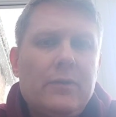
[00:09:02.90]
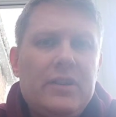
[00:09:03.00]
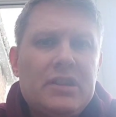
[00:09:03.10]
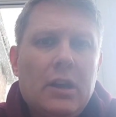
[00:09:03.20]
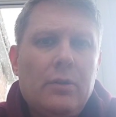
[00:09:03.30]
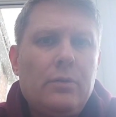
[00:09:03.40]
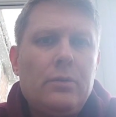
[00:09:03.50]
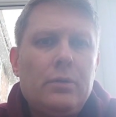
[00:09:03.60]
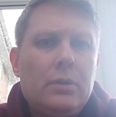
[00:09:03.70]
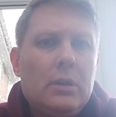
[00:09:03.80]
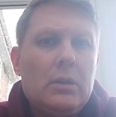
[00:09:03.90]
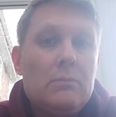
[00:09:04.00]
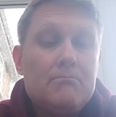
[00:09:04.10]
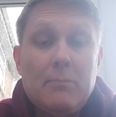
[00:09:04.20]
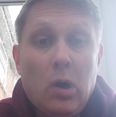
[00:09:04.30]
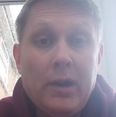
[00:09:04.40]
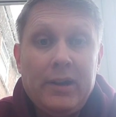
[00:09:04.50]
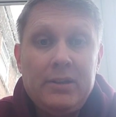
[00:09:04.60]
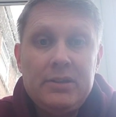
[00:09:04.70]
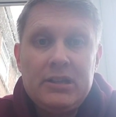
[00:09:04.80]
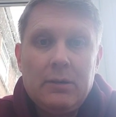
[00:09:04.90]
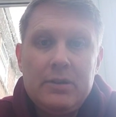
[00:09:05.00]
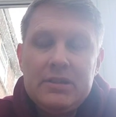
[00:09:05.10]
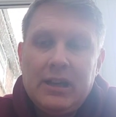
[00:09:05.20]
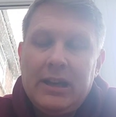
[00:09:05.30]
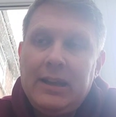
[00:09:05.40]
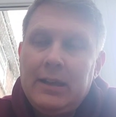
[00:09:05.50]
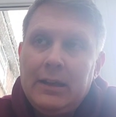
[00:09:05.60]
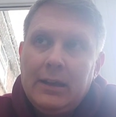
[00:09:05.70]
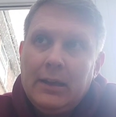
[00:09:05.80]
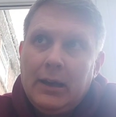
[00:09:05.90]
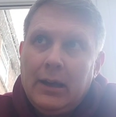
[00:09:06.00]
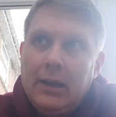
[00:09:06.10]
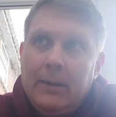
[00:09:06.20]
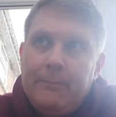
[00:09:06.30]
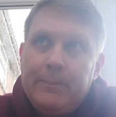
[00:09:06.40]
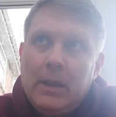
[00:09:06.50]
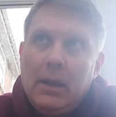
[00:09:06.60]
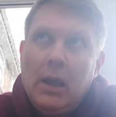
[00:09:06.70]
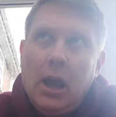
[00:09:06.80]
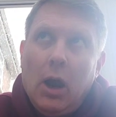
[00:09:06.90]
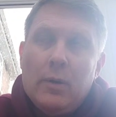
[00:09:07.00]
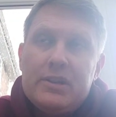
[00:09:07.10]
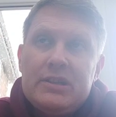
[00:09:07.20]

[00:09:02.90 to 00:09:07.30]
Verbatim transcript: of his own mind, shall we say. Um, I would